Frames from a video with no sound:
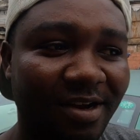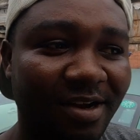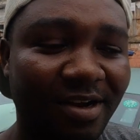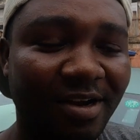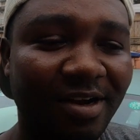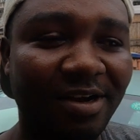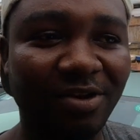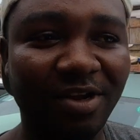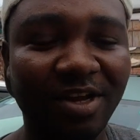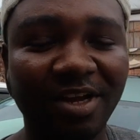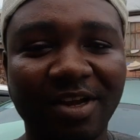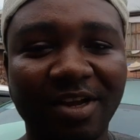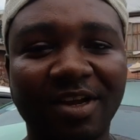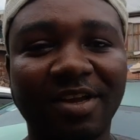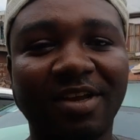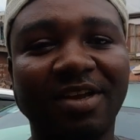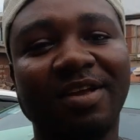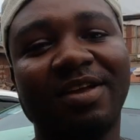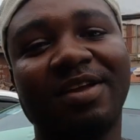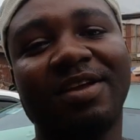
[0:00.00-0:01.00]
what
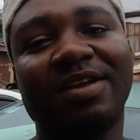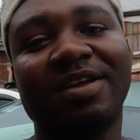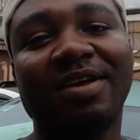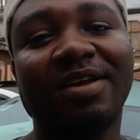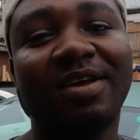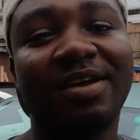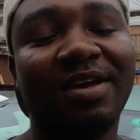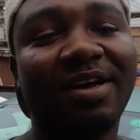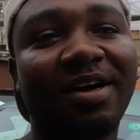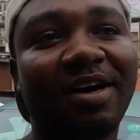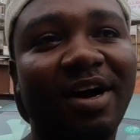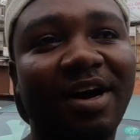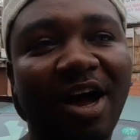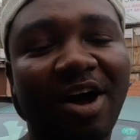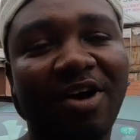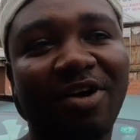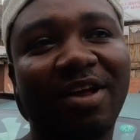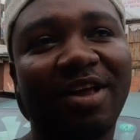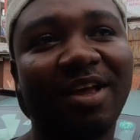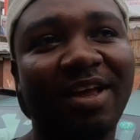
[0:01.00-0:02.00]
number they should call.
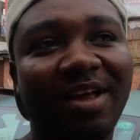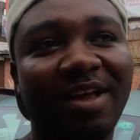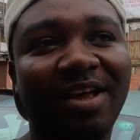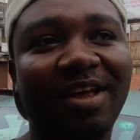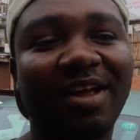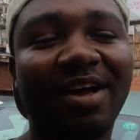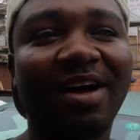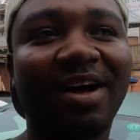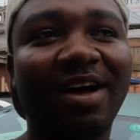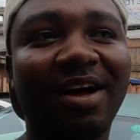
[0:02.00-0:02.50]
Okay.